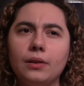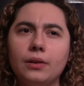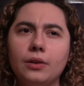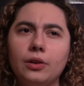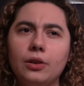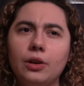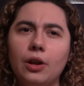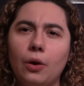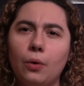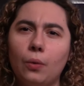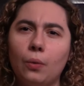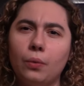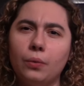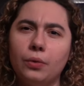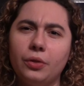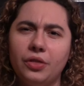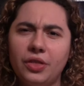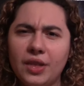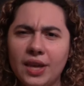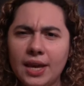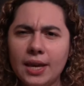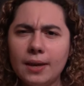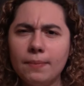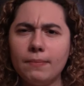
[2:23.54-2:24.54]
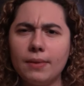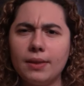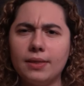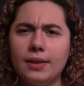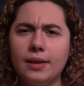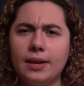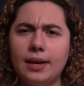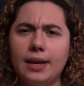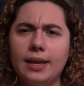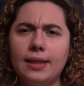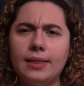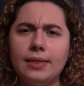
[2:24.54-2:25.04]
you know, theme in
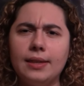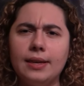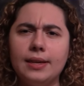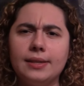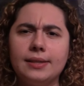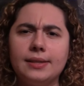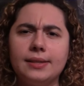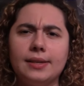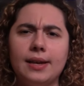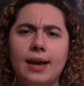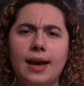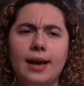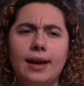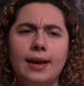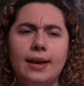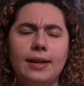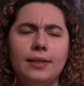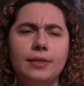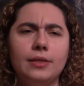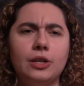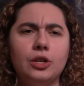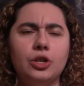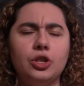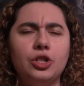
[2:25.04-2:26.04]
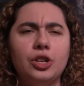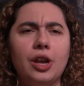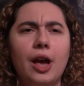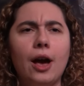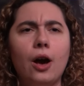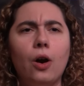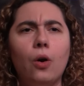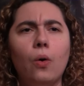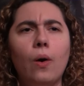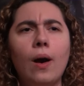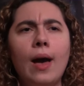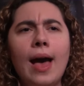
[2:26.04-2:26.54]
this
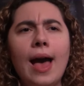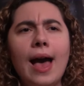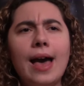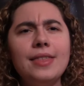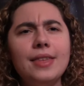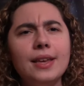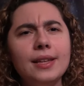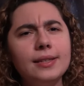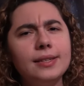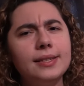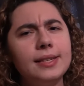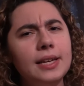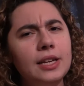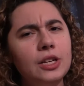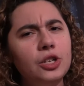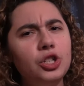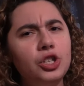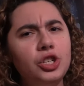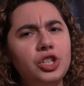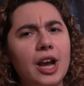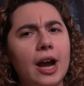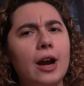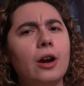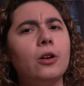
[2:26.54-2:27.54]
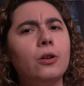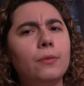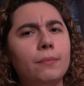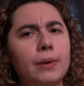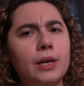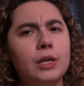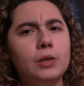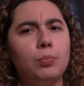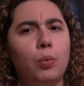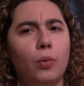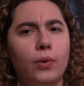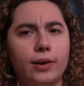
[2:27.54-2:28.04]
show. And then seeing
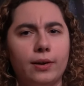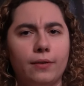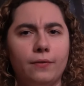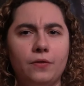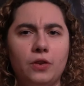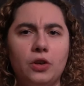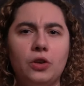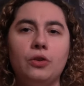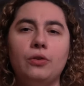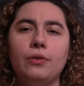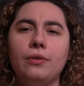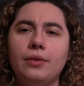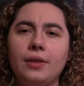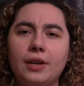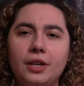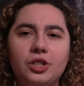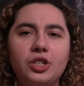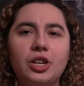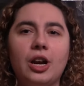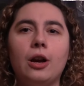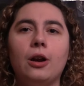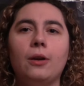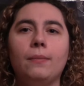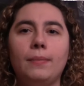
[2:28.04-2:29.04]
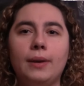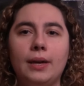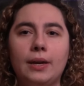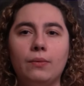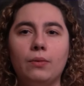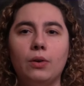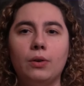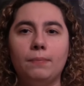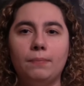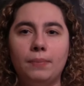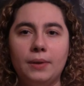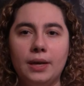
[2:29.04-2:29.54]
Jeremy's point of view. You think Jeremy
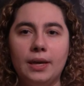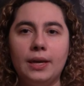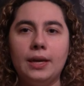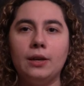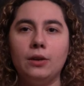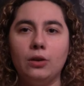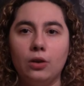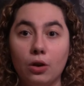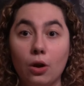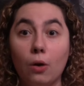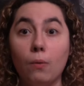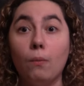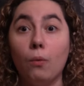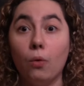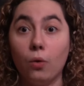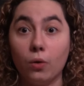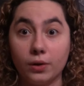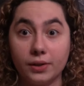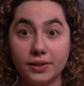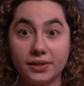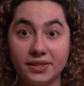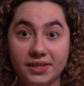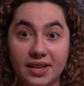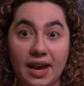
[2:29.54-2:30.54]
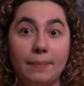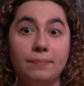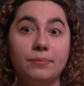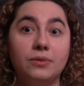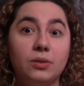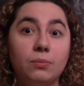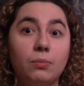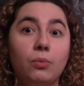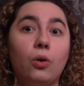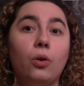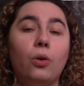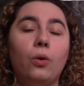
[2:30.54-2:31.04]
would be, you know, more
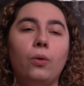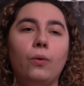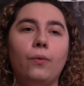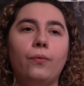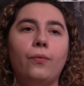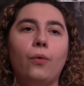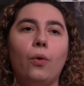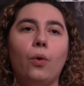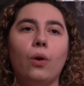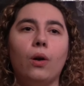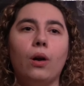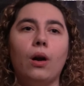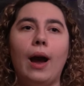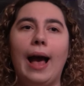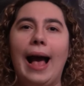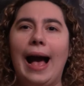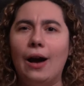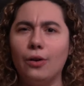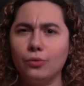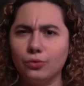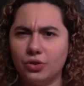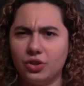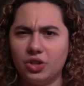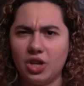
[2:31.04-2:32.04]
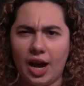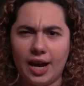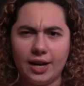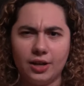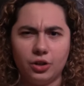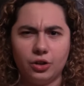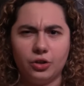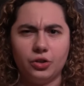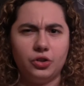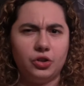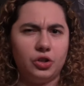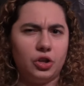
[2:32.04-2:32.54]
acceptable for
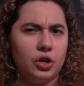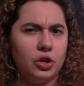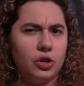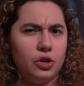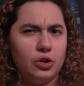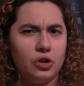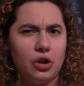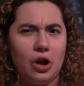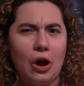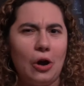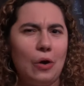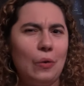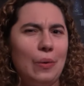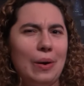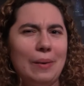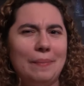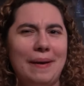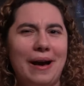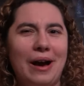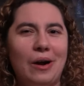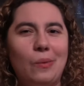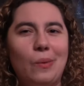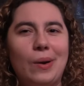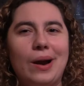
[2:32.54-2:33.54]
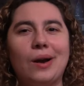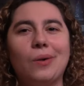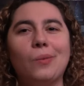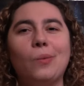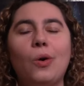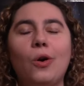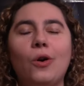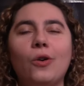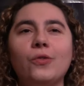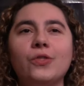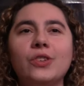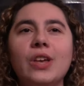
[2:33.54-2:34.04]
outsiders to know about
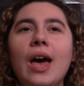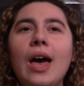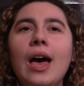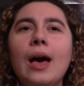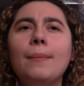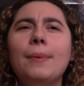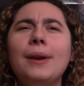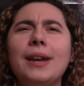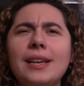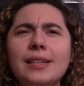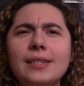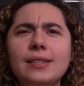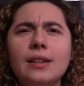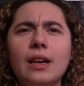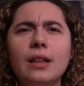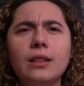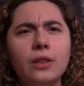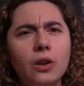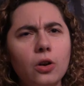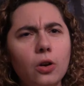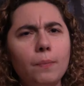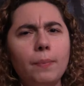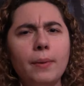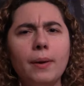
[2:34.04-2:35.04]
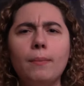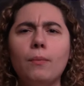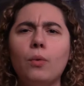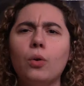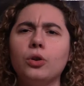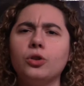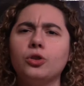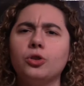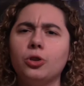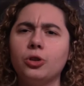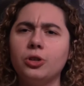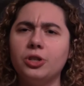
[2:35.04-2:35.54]
werewolves, but he's a little bit
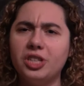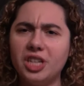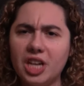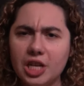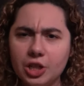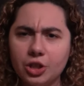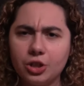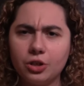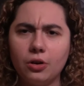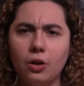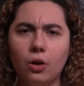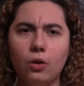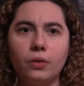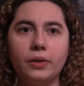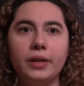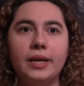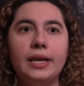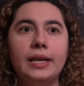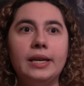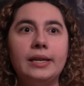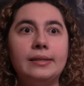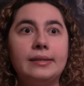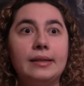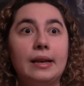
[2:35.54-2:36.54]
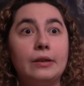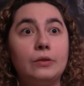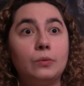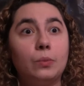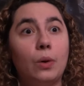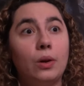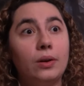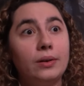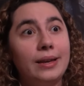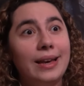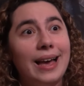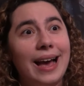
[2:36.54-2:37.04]
more traditional. He says,
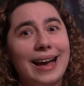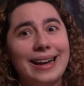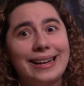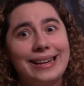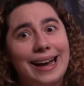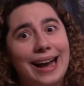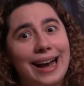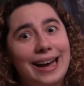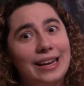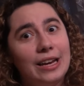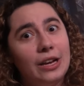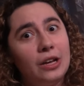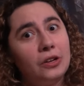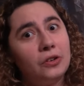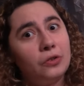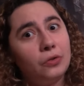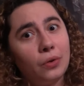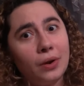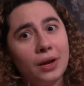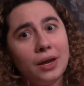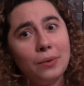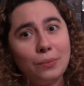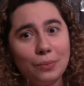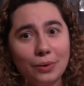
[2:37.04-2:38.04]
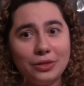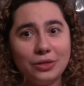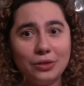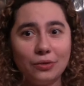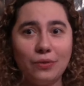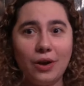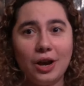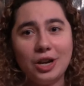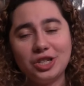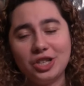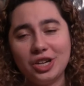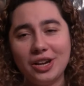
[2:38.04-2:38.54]
well, yeah, I kind of agree with the
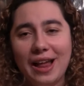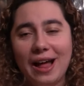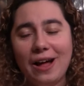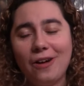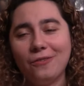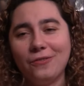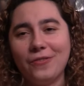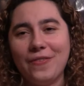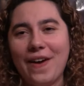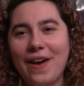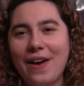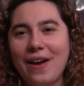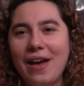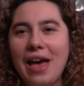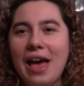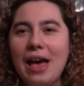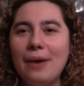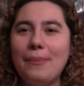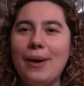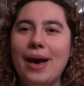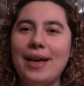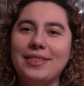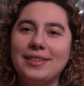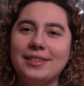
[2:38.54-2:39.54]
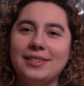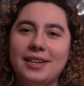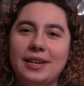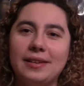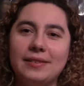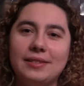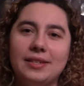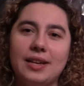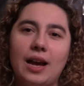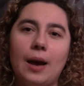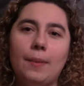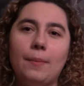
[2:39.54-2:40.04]
Russian Alpha, but at the
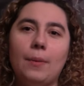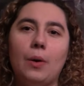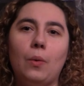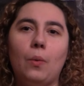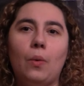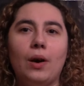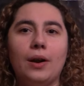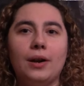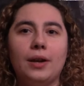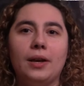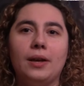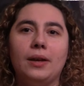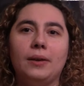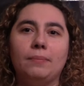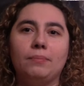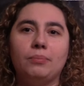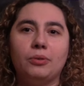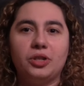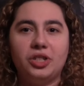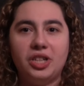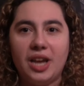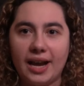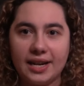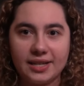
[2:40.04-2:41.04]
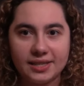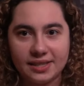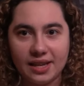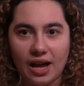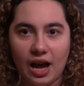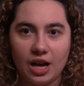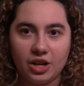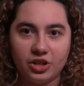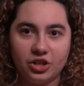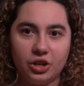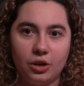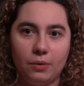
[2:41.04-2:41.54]
same time, I want to protect
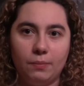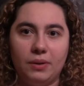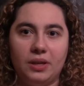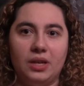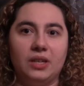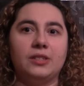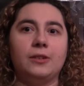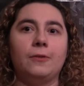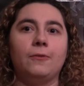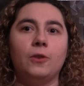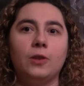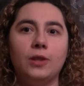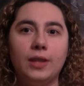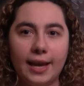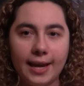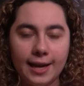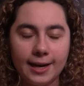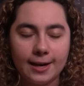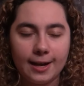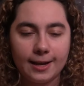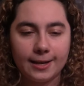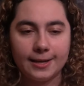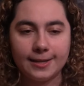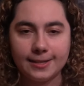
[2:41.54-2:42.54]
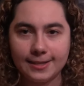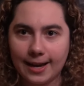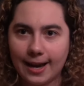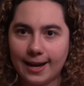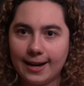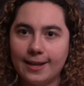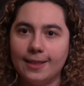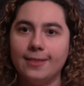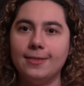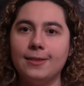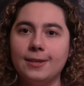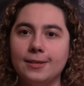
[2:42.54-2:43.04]
Sasha because of Elena. He's
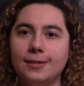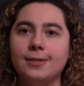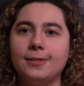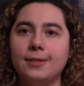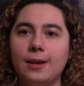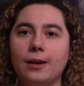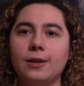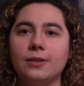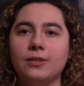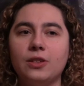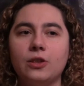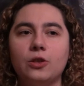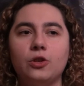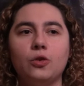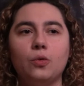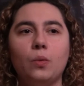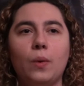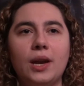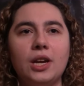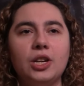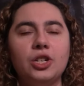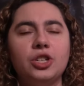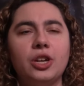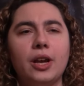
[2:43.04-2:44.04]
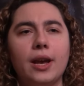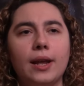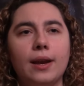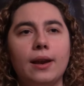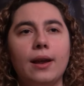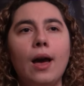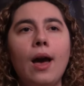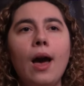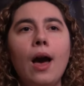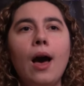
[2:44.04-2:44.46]
kind of in this stuck situation.